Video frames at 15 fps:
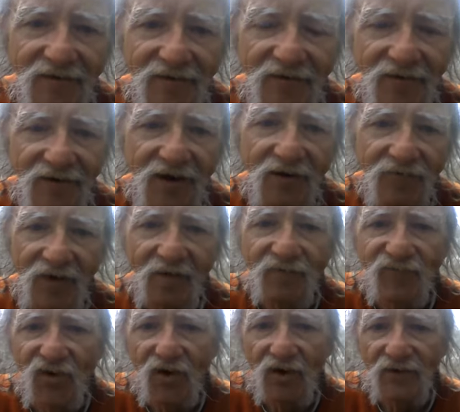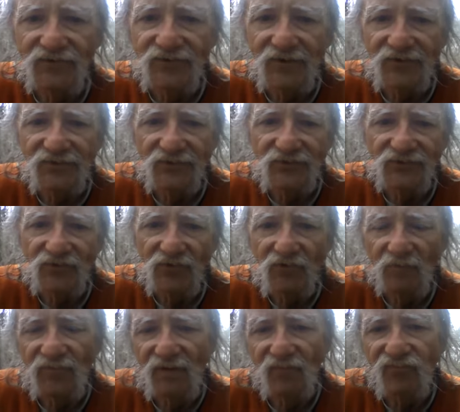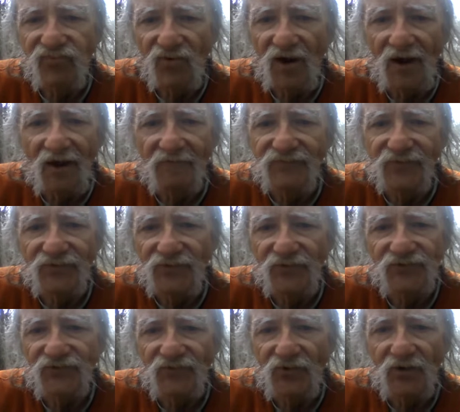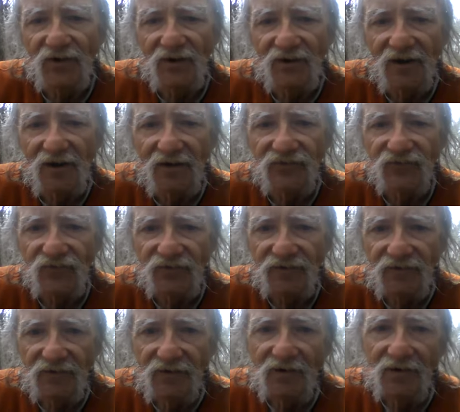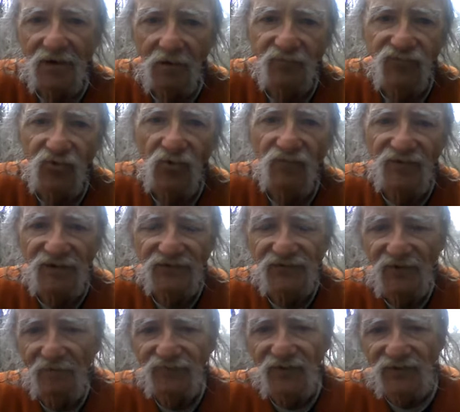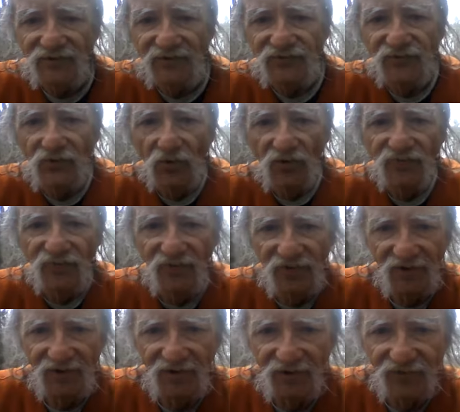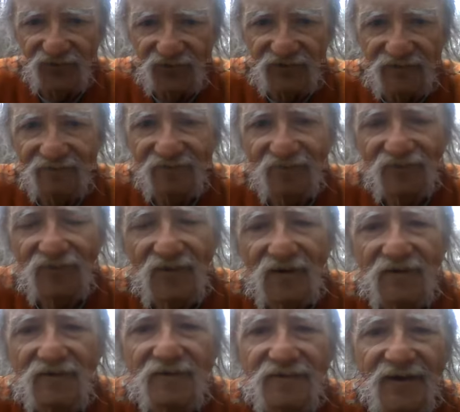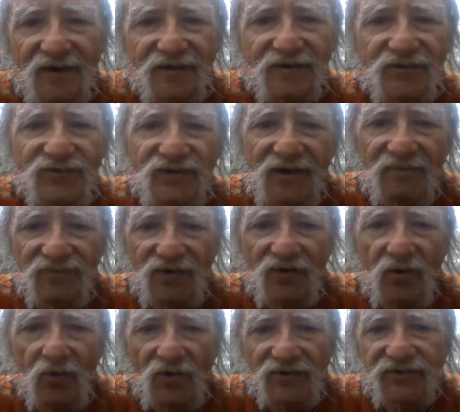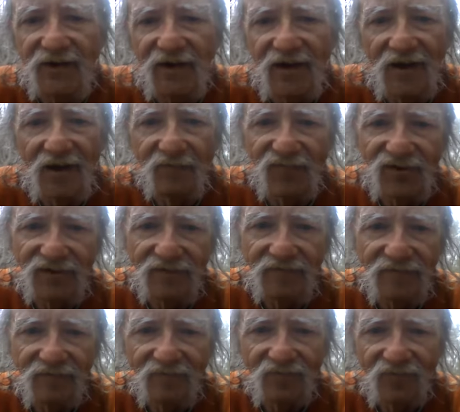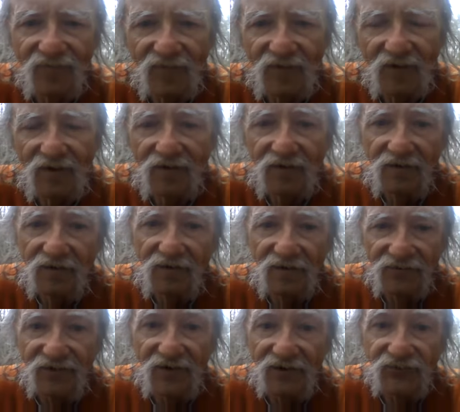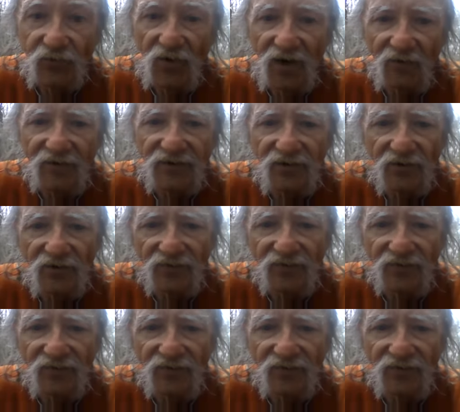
on corrupt politicians who have been bribed to destroy our country, approving something that's good for the country. That is never going to happen. And that's why we know